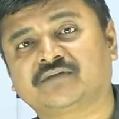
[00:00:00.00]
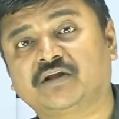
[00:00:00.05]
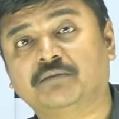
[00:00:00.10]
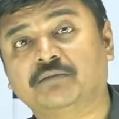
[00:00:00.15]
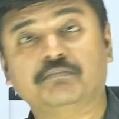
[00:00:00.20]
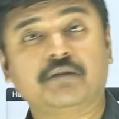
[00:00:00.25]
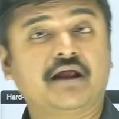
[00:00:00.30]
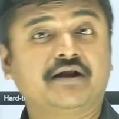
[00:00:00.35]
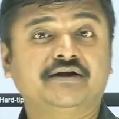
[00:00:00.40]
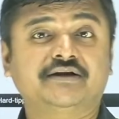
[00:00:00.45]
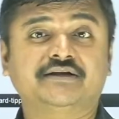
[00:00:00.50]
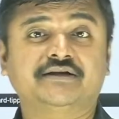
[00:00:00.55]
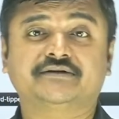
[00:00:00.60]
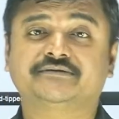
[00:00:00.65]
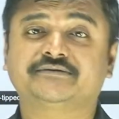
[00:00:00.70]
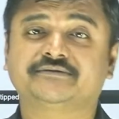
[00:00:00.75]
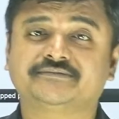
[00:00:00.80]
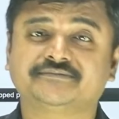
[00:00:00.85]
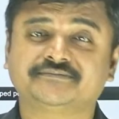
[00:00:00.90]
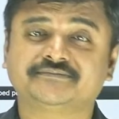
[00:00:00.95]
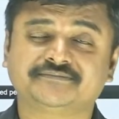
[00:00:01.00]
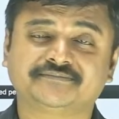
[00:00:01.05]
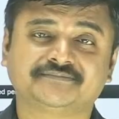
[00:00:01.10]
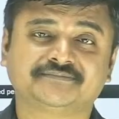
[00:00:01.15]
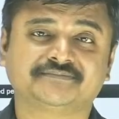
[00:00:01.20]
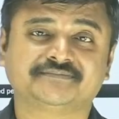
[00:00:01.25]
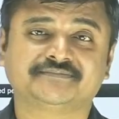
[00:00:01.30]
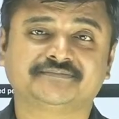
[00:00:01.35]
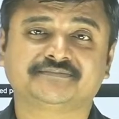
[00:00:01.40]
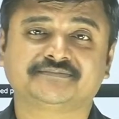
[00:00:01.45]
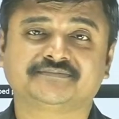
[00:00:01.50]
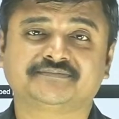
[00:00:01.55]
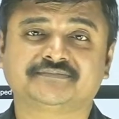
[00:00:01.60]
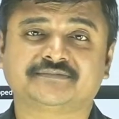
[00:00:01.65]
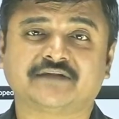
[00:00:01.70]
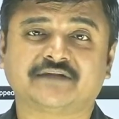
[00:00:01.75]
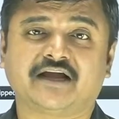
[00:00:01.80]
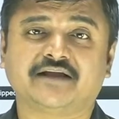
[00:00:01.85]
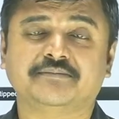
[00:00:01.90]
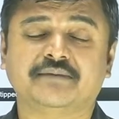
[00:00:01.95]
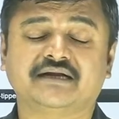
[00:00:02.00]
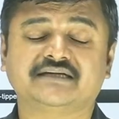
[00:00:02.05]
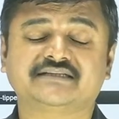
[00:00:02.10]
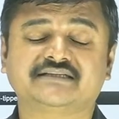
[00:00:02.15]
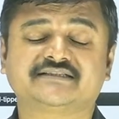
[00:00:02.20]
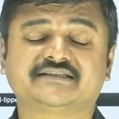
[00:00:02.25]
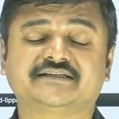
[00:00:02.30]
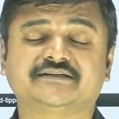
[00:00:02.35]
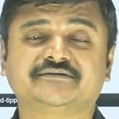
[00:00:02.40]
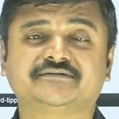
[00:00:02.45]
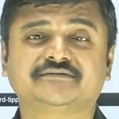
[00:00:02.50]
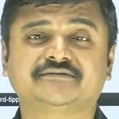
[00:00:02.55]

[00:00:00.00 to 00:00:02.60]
blunder, I might say.